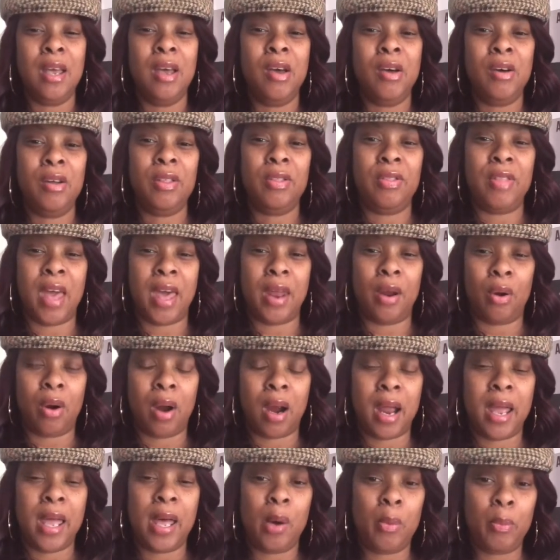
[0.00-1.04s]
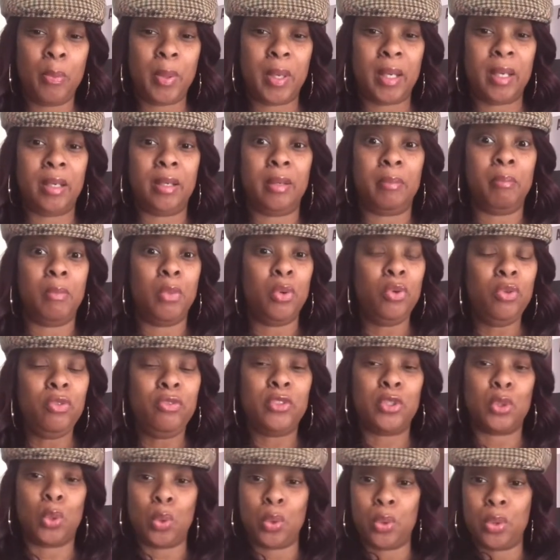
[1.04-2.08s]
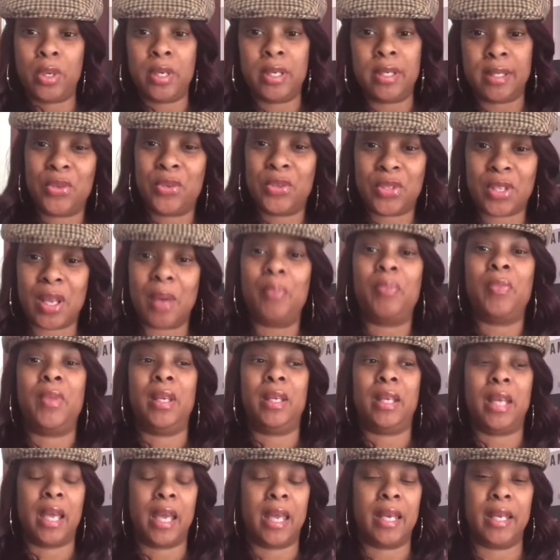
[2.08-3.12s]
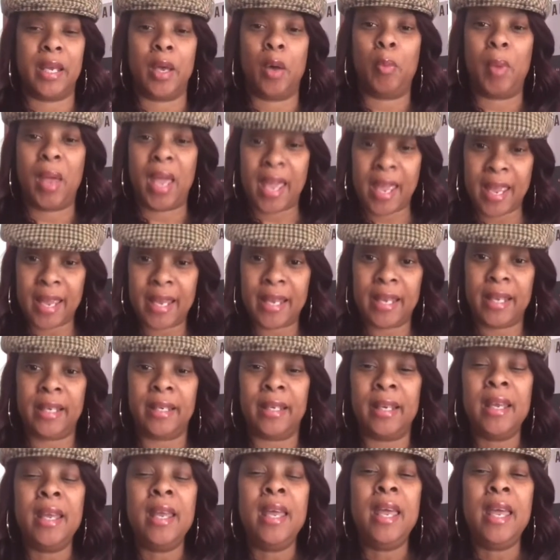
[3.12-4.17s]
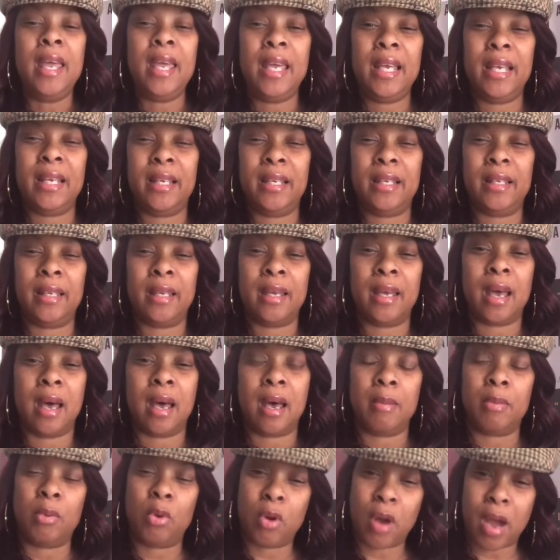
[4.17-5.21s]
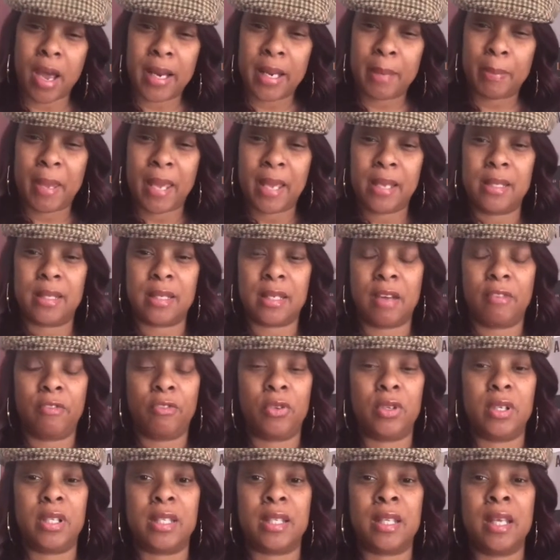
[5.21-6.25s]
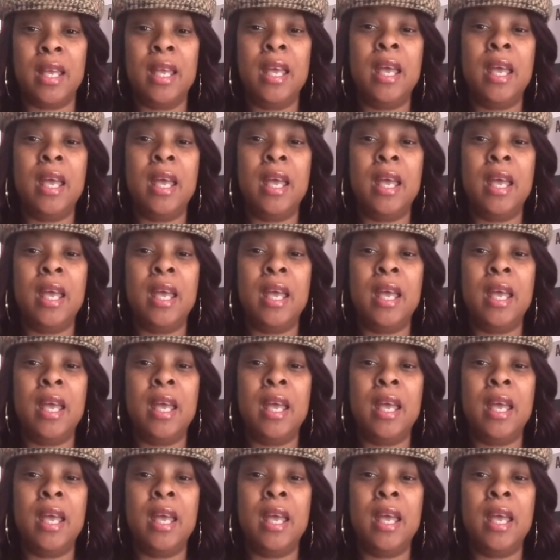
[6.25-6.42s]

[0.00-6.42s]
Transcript: that are helping move towards something that can help aid in um, chronic pain sufferers